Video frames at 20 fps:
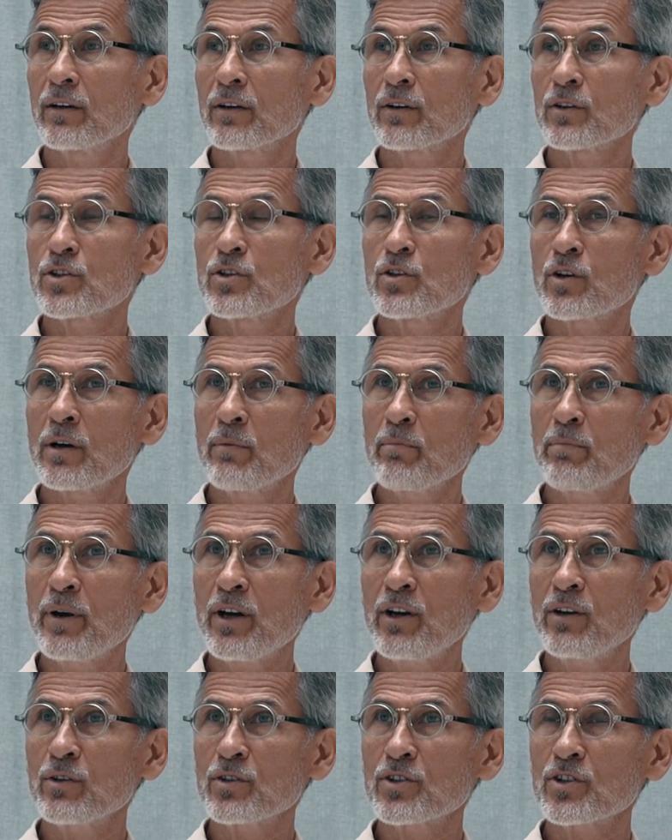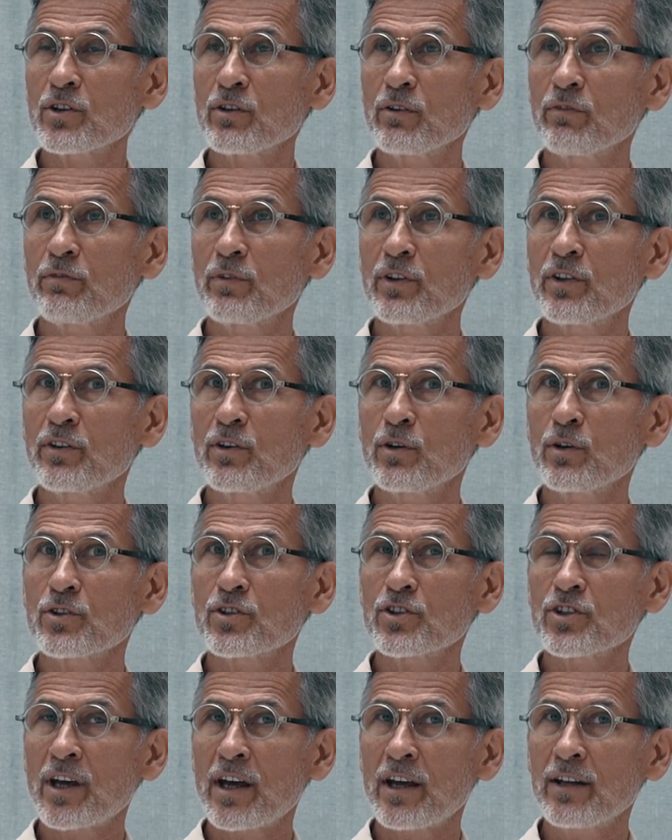Because you compare yourself with your
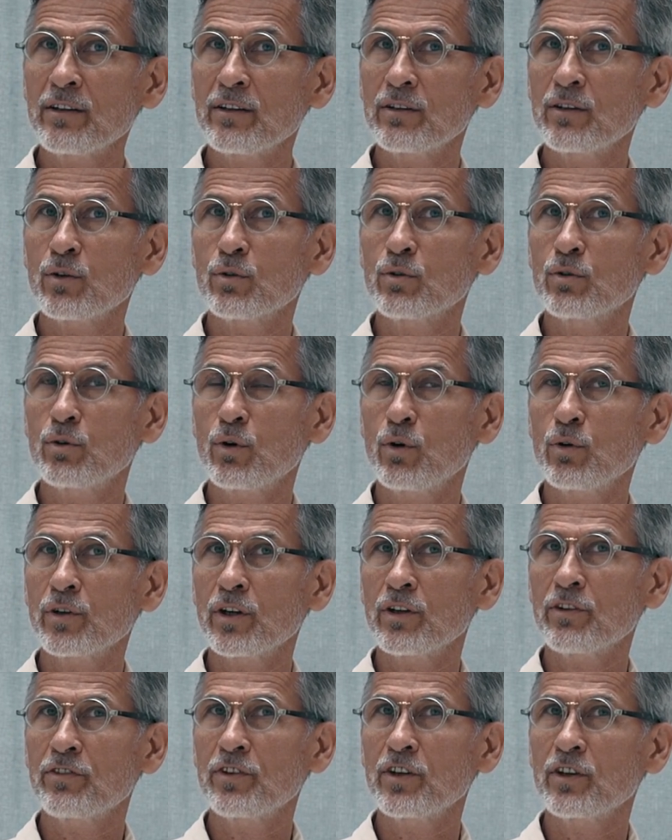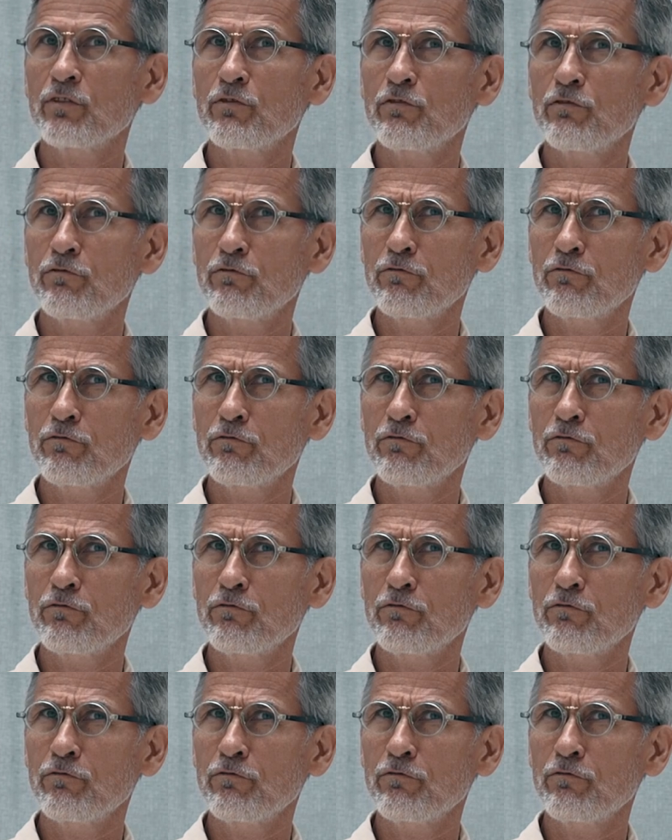son, your daughter, and think,